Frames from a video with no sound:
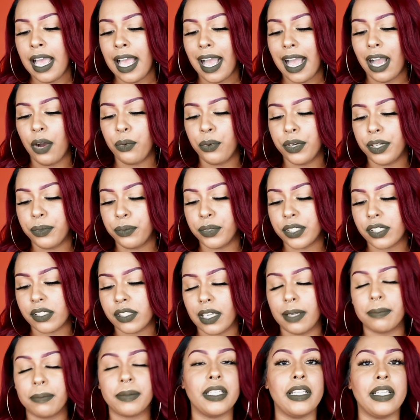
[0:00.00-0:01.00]
I went with
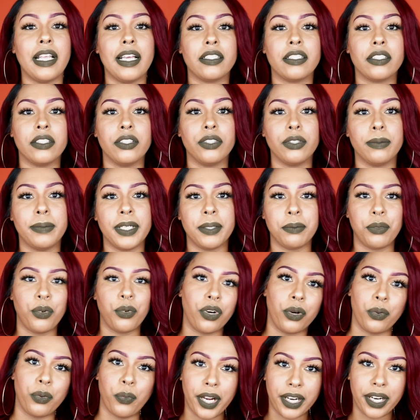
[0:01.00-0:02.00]
something that's a little bit
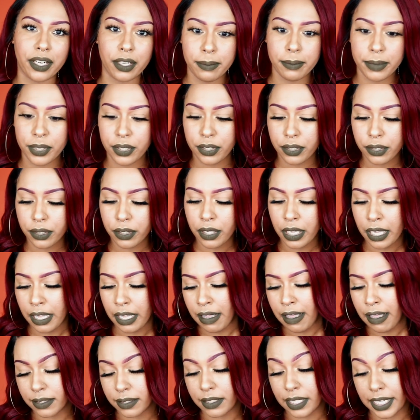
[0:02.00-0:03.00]
more wearable.
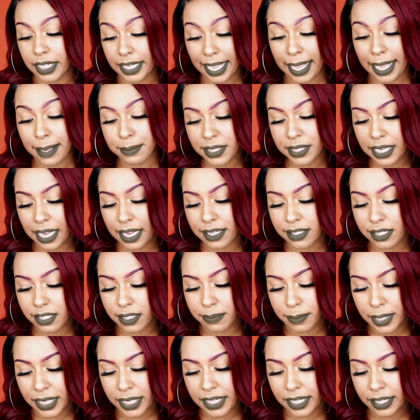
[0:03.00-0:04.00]
The cap size is
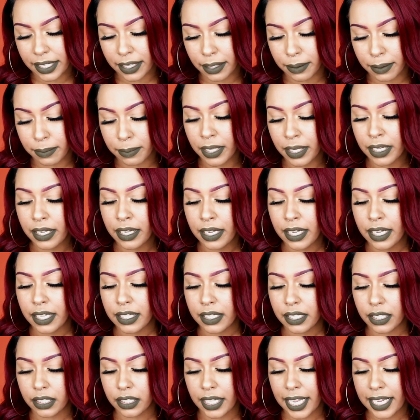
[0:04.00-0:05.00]
medium.
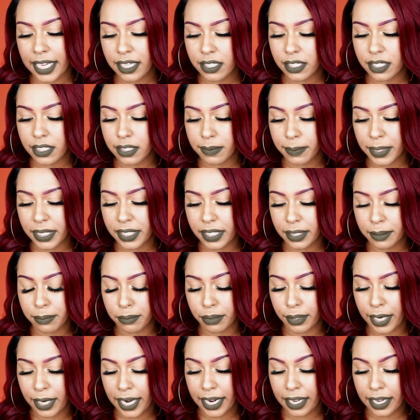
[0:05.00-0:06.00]
The lace is medium
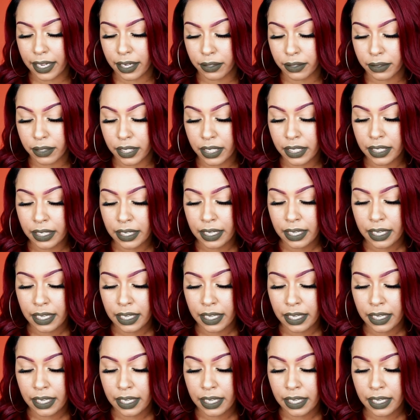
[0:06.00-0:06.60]
brown.